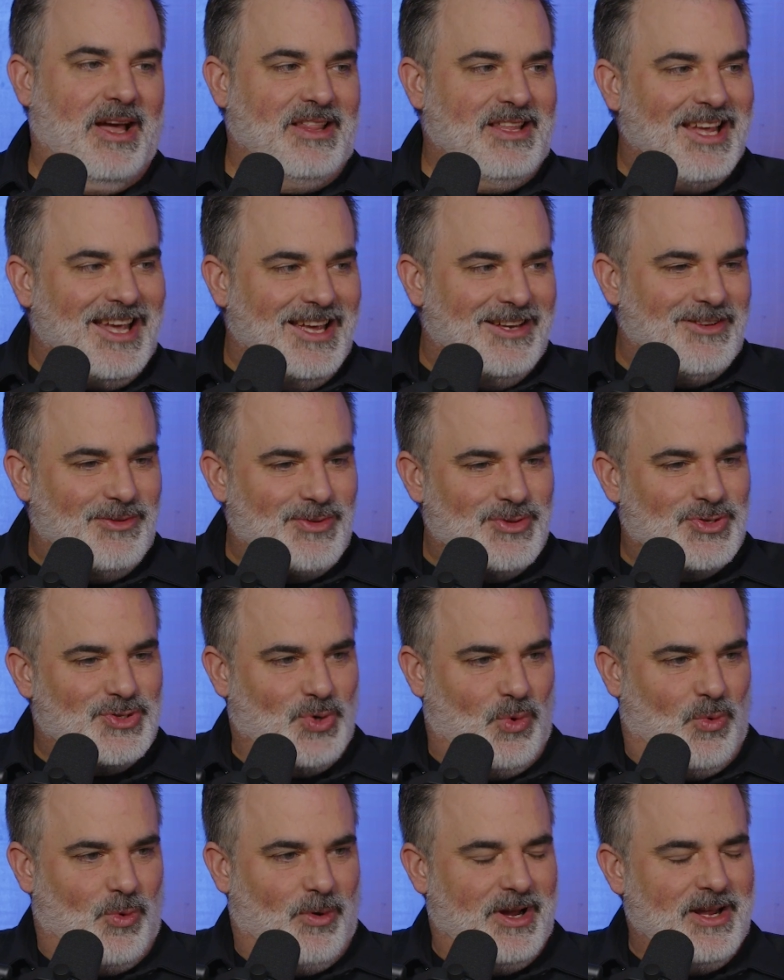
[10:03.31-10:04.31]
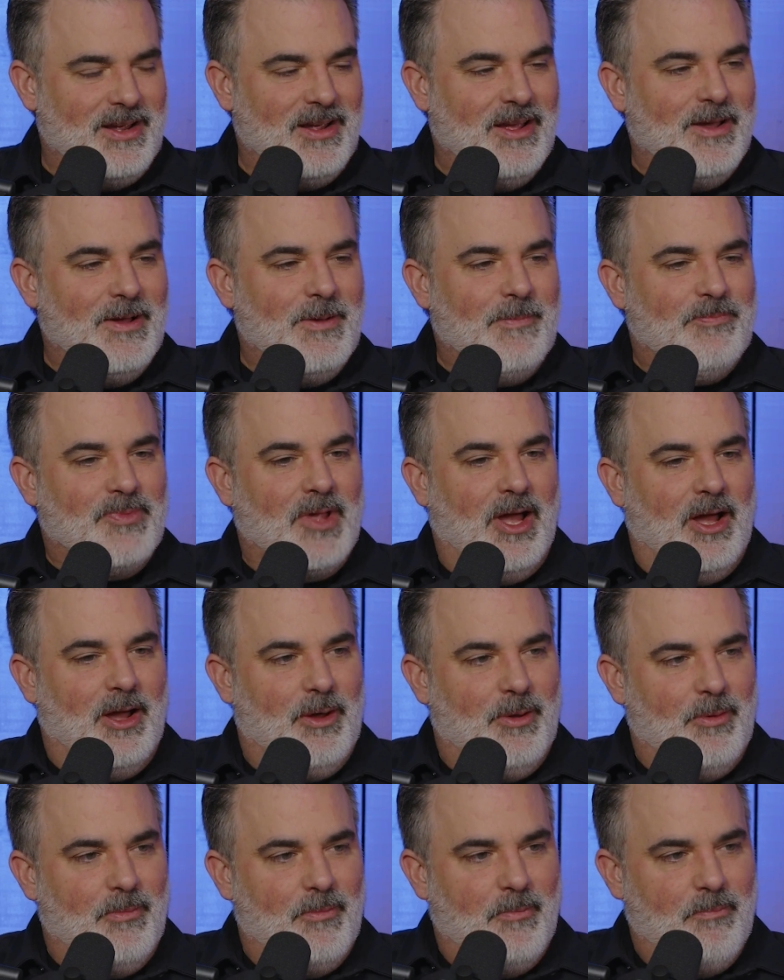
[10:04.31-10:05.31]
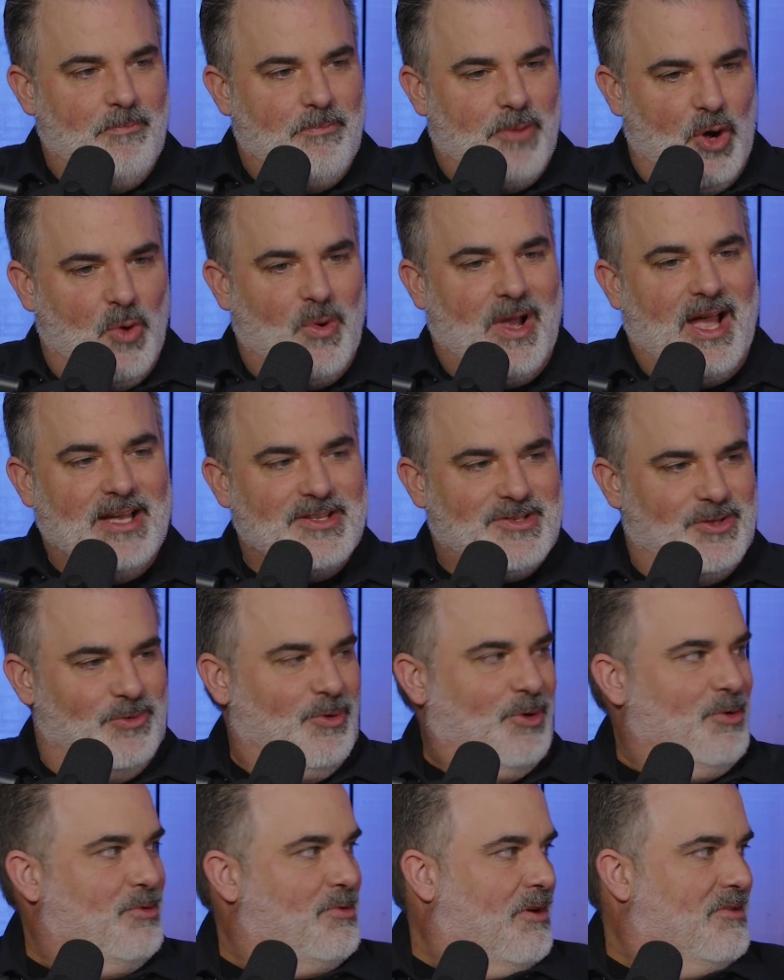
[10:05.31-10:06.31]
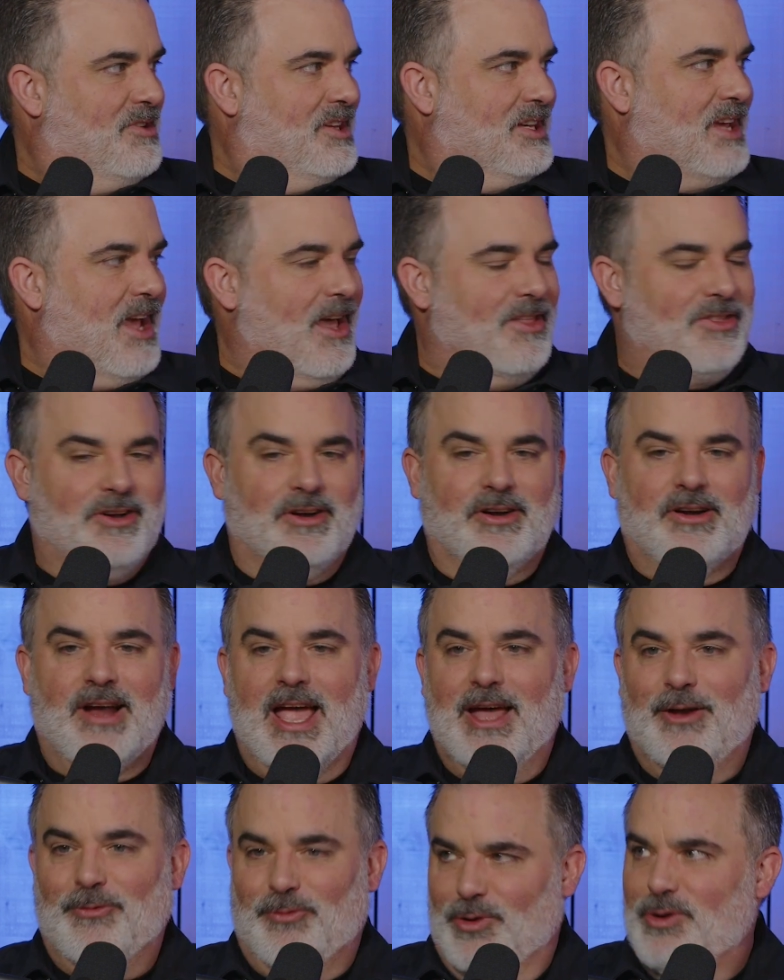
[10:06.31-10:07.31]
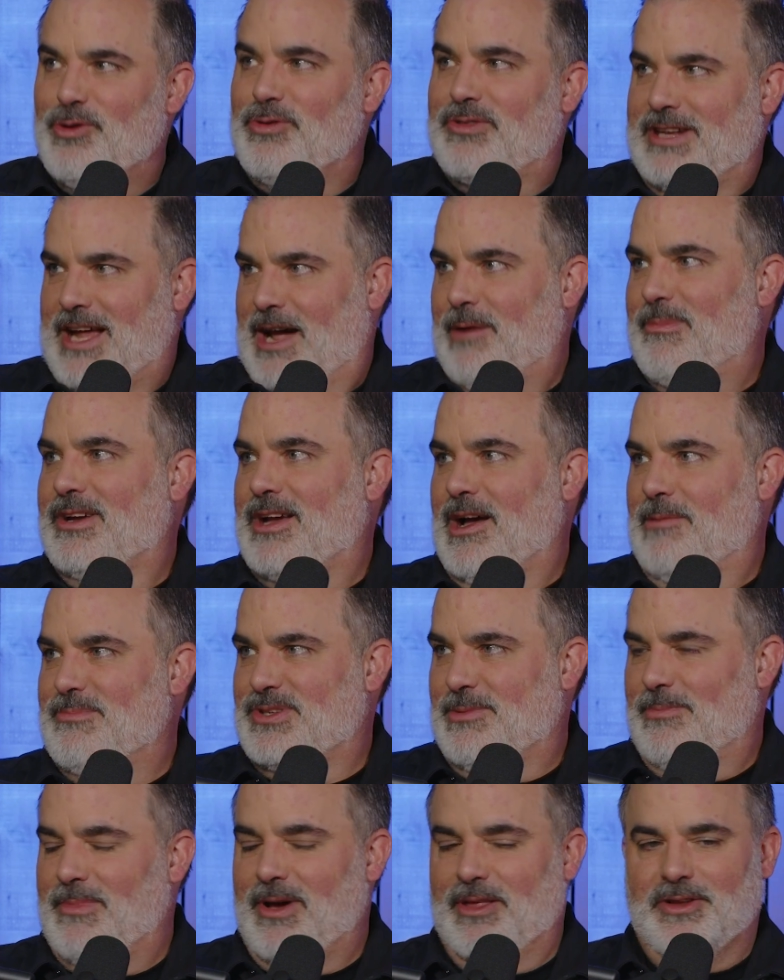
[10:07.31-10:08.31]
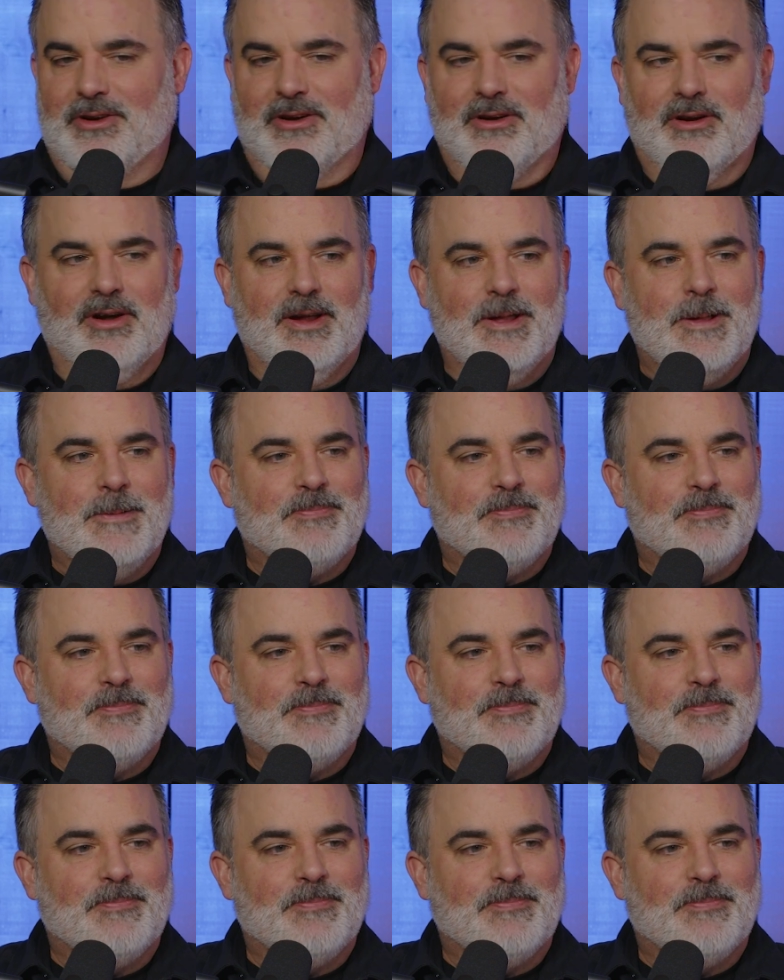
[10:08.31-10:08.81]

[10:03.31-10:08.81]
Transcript: by the end of the story, Boaz and Ruth are together, and Ruth now becomes a mother.